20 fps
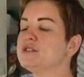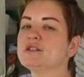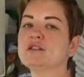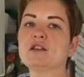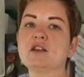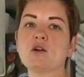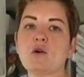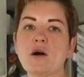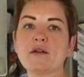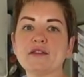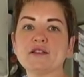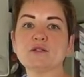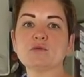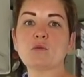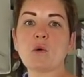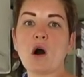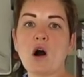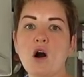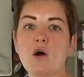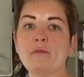is going to go on this
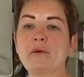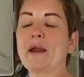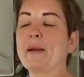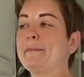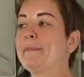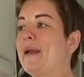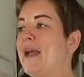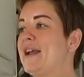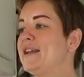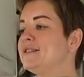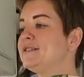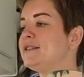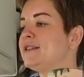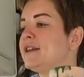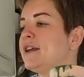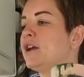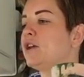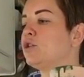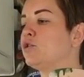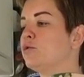wall, but I'm painting
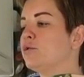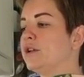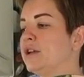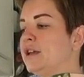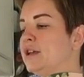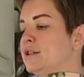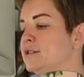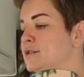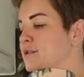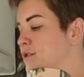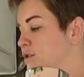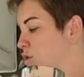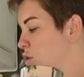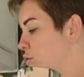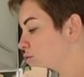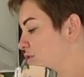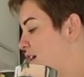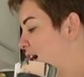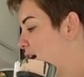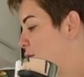it green so
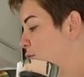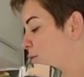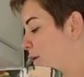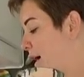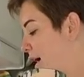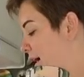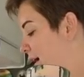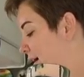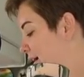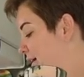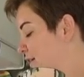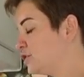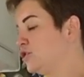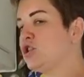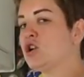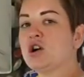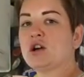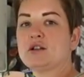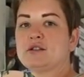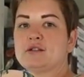that way it
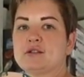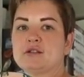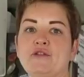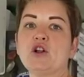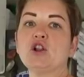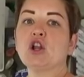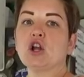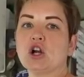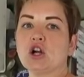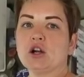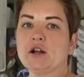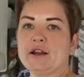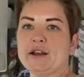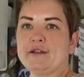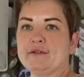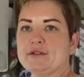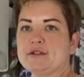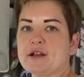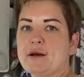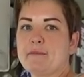looks fuller, and
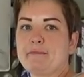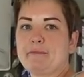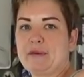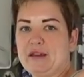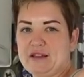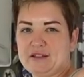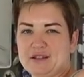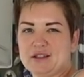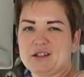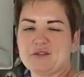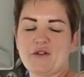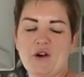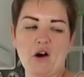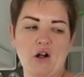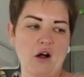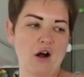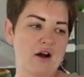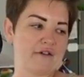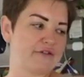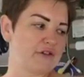if some pieces fall
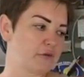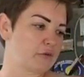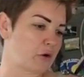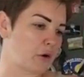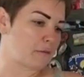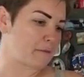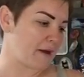off, it won't